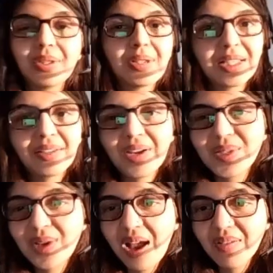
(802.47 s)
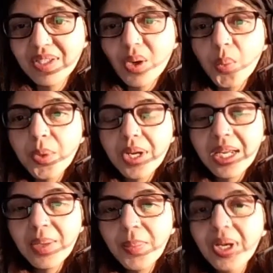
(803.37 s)
Otherwise you'll have scope
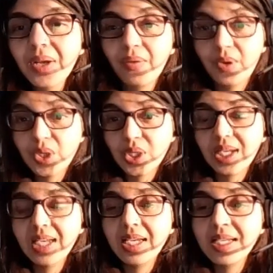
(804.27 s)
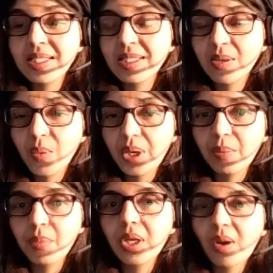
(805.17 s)
creep, which is
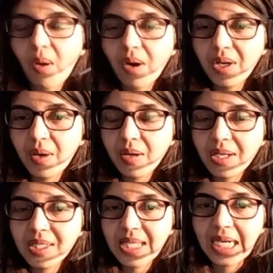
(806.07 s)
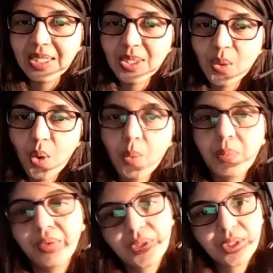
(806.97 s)
going beyond your assigned scope,
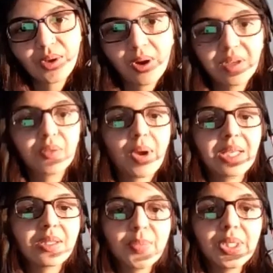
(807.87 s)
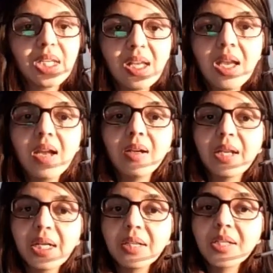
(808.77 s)
which is not advisable.
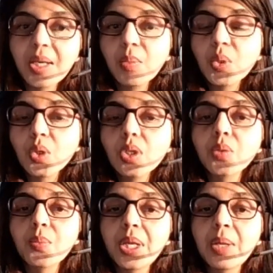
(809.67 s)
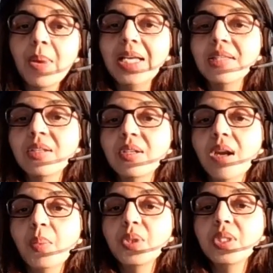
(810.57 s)
Create a team rule to minimize
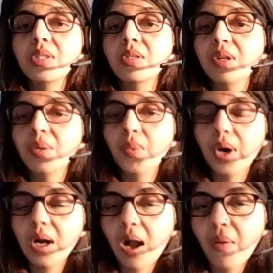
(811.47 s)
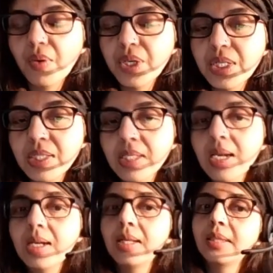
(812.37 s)
interruptions during work hours.
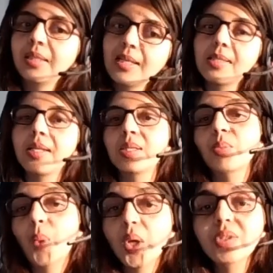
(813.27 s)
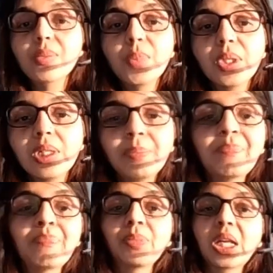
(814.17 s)
This is possible.
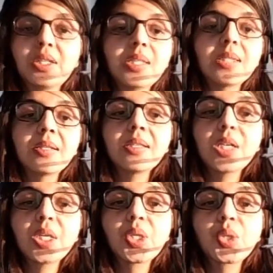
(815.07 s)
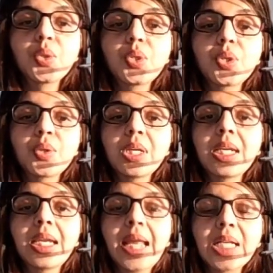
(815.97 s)
Discuss the issue
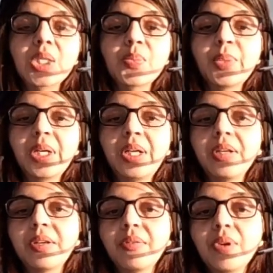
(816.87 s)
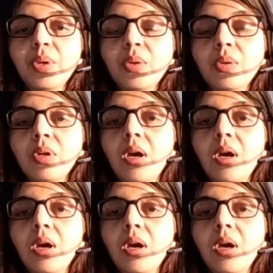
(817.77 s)
during next sprint review.